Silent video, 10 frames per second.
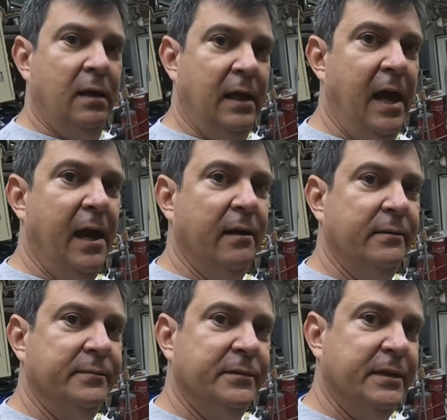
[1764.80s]
Yeah,
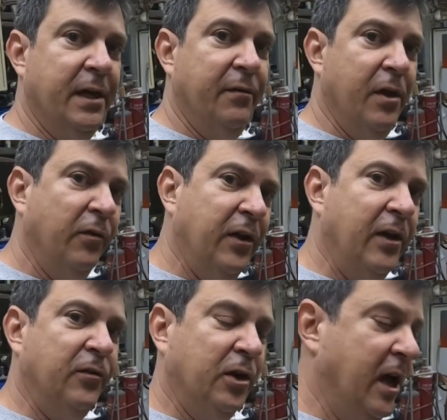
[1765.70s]
so those
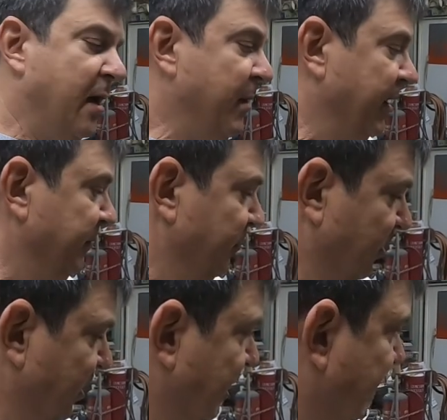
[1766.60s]
things are coming.
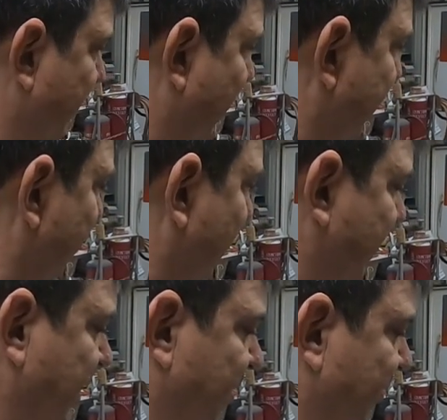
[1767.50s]
We're going to get body
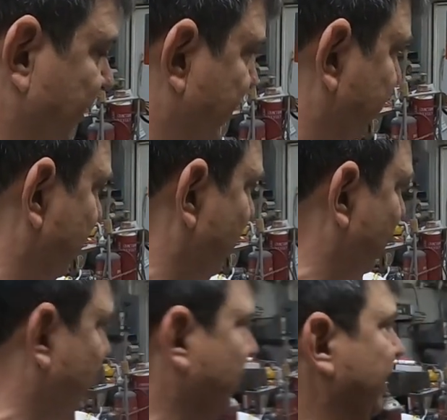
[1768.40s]
work done on this
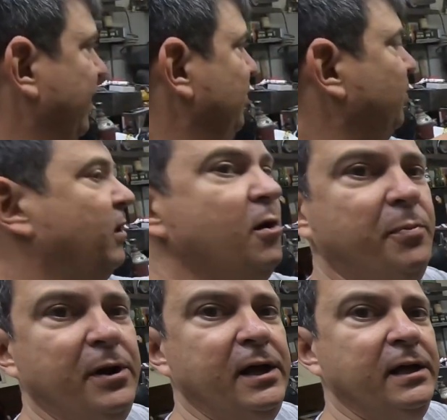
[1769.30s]
door, on that door
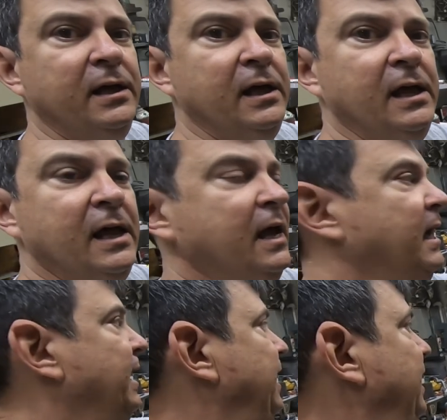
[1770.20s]
opening,
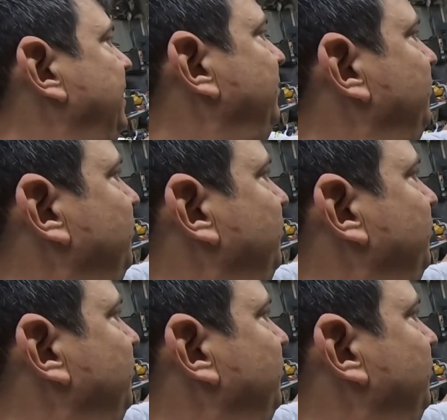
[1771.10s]
and